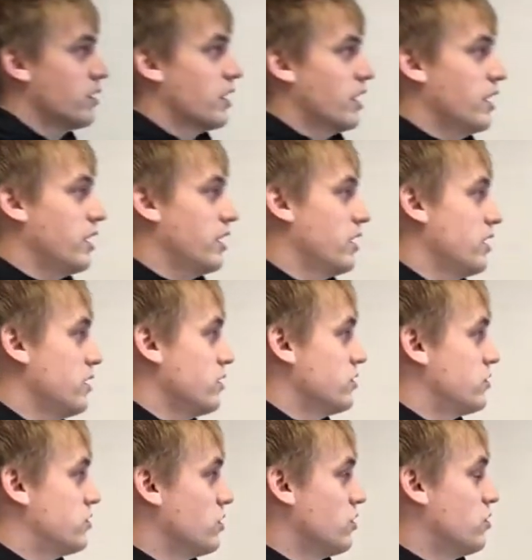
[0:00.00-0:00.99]
Okay,
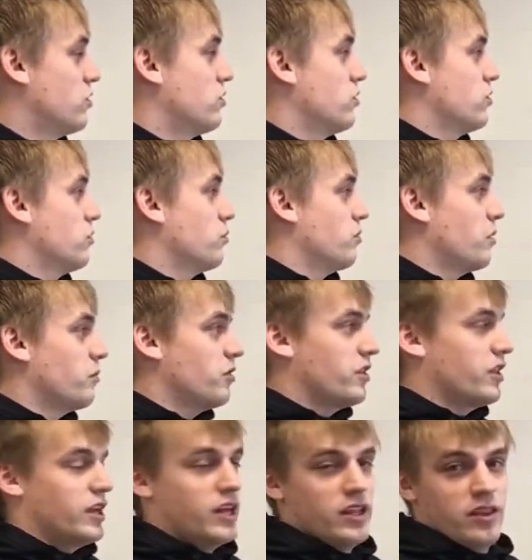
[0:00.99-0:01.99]
so remember
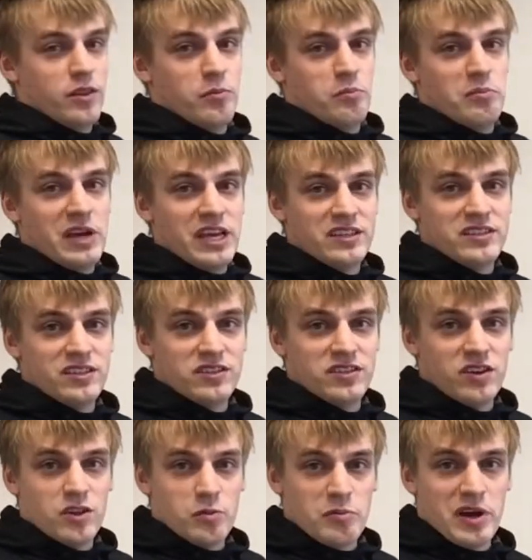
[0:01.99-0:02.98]
that the bases
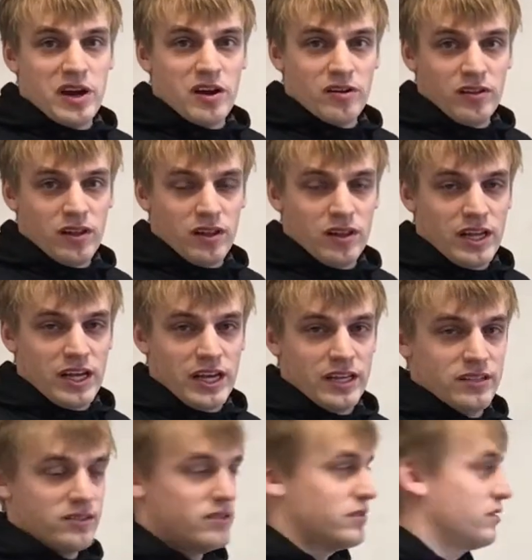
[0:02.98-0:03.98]
are the parallel
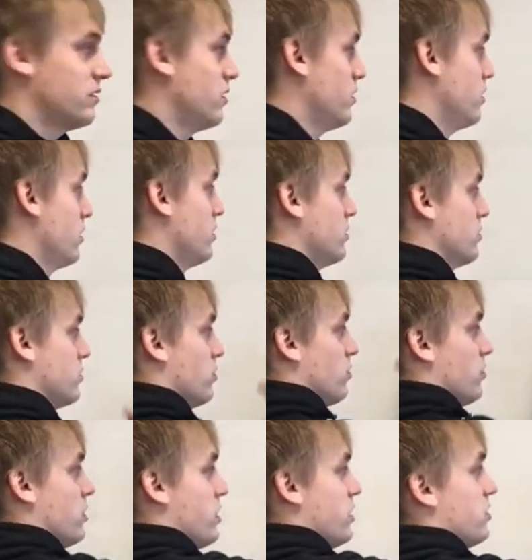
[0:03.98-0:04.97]
lines. So
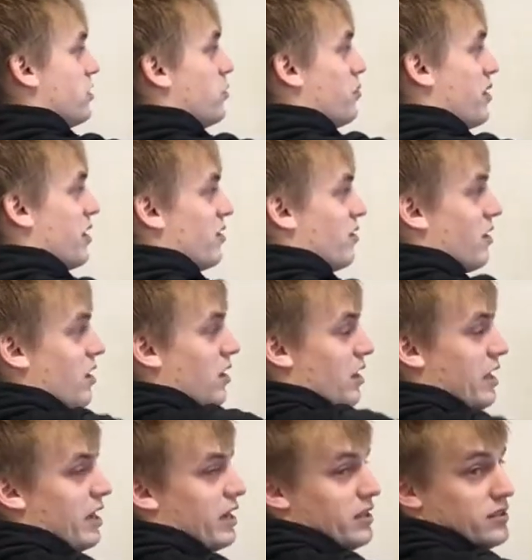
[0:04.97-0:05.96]
these are the parallel
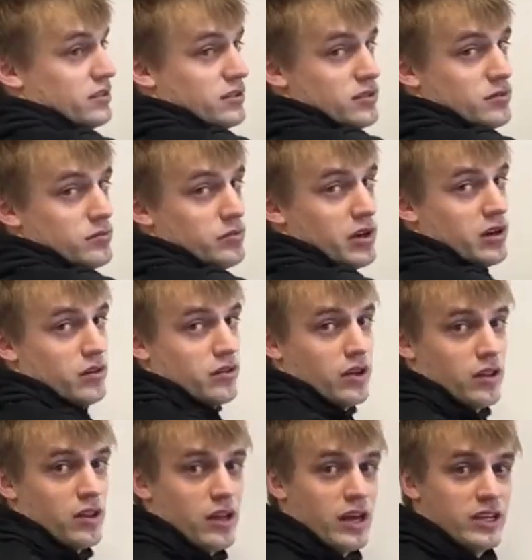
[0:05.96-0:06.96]
lines.
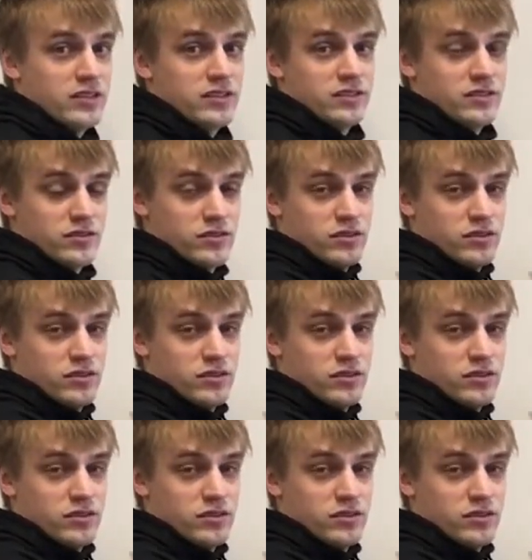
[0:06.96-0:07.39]
Parallel lines